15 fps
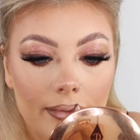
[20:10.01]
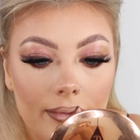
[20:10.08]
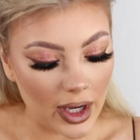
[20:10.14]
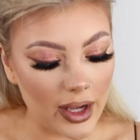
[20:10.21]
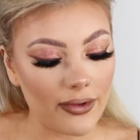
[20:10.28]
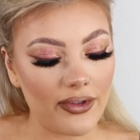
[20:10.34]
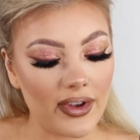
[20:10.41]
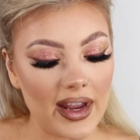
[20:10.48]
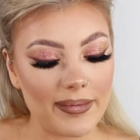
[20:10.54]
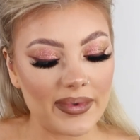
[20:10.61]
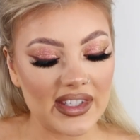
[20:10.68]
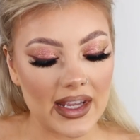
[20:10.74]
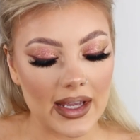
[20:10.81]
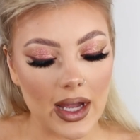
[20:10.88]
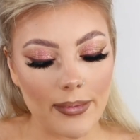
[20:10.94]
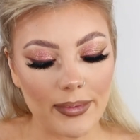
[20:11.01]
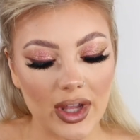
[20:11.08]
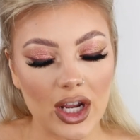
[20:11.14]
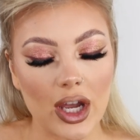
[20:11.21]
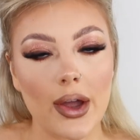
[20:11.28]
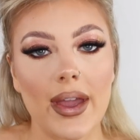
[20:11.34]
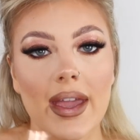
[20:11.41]
So for lipstick, I'm going
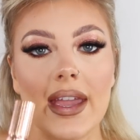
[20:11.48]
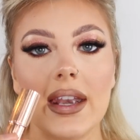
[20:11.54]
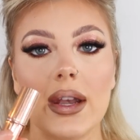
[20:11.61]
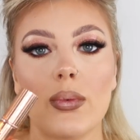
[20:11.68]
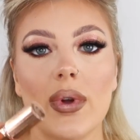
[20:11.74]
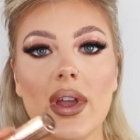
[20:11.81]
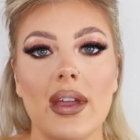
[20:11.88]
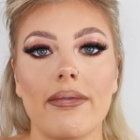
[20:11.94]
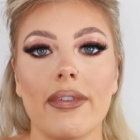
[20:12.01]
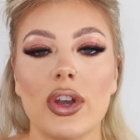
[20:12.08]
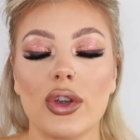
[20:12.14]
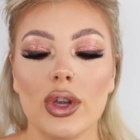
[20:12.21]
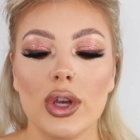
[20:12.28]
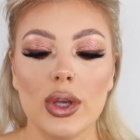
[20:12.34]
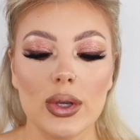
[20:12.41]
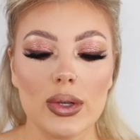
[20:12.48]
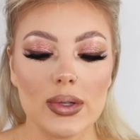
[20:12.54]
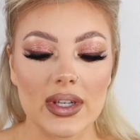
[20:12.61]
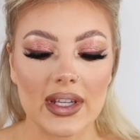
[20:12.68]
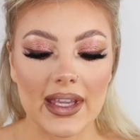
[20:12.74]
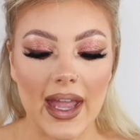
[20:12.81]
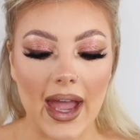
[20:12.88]
to go in with
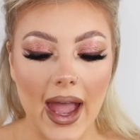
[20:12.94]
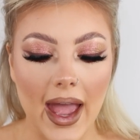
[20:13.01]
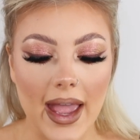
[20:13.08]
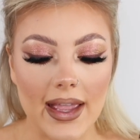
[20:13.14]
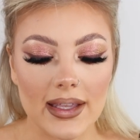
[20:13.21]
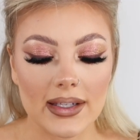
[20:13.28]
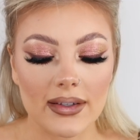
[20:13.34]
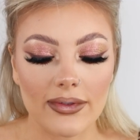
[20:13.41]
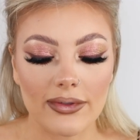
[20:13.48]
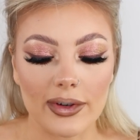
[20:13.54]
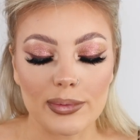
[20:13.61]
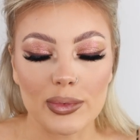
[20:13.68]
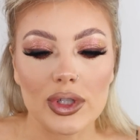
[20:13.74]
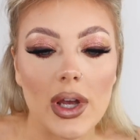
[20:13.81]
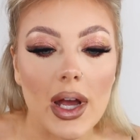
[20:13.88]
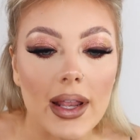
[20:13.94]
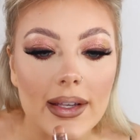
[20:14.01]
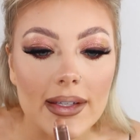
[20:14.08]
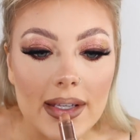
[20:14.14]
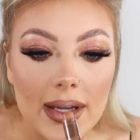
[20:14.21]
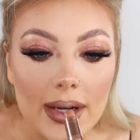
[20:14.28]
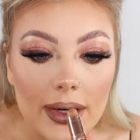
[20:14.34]
Nude Kate from
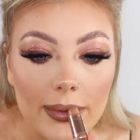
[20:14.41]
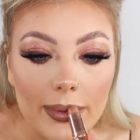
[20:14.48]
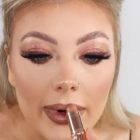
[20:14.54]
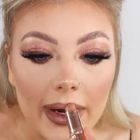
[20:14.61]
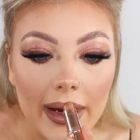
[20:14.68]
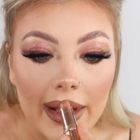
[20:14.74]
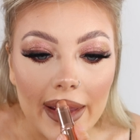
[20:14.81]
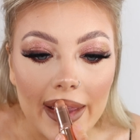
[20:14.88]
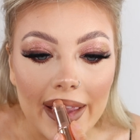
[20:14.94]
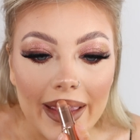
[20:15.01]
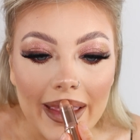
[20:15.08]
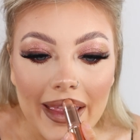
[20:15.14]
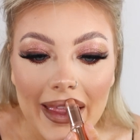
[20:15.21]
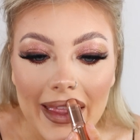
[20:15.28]
Charlotte Tilbury.